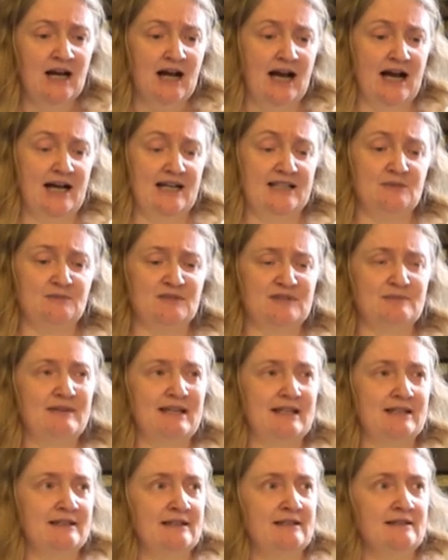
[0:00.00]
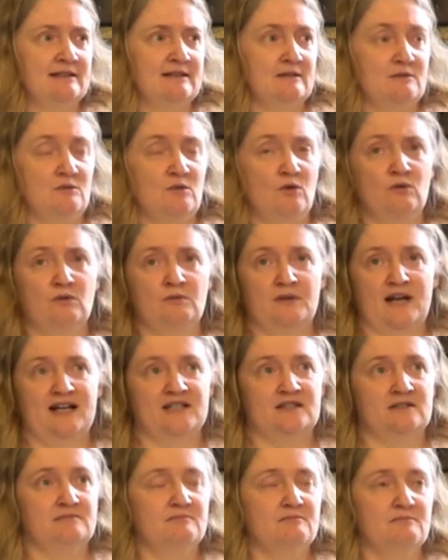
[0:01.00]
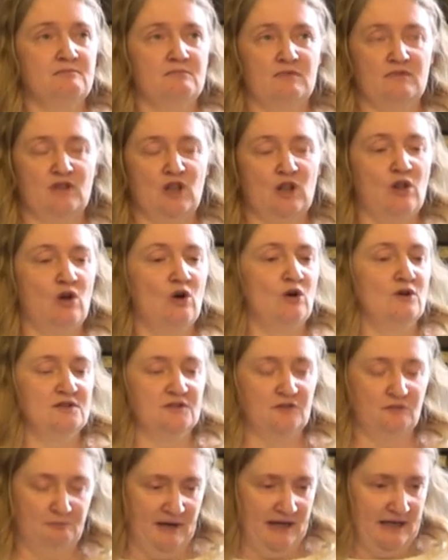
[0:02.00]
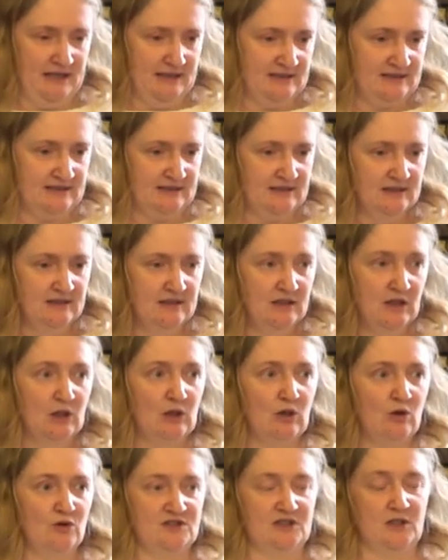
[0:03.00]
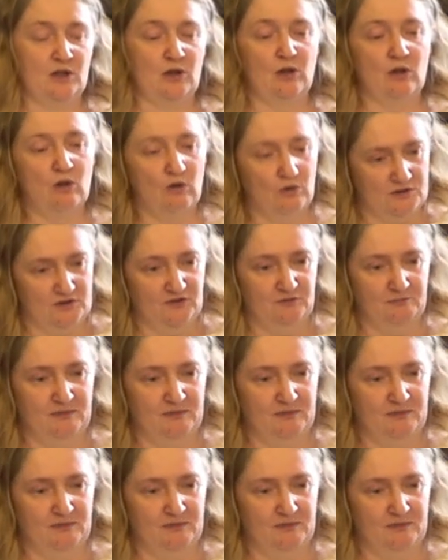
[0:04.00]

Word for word: And it was mainly, oh, we had lots of pits, lots and lots of